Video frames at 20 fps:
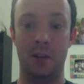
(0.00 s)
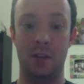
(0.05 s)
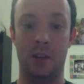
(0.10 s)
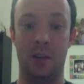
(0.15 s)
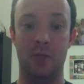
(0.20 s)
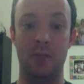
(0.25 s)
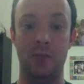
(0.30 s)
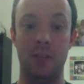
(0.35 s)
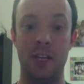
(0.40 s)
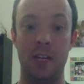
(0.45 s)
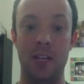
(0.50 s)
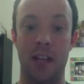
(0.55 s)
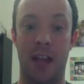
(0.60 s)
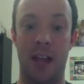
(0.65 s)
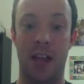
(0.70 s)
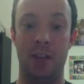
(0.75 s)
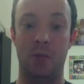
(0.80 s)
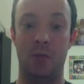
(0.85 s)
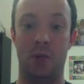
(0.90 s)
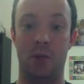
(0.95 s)
of neat
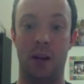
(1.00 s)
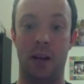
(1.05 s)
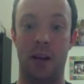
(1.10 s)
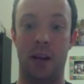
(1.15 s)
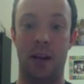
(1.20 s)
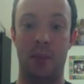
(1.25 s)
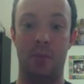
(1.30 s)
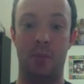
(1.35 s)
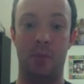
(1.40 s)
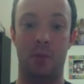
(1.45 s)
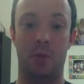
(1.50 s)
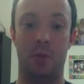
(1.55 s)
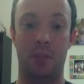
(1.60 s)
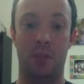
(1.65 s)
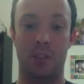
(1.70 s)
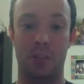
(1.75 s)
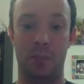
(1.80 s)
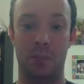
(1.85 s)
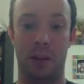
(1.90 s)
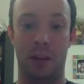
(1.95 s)
handwriting and perfect
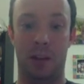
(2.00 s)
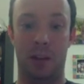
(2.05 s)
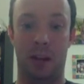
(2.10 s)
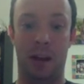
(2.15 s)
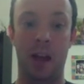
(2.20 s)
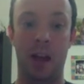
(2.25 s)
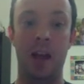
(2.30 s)
spelling.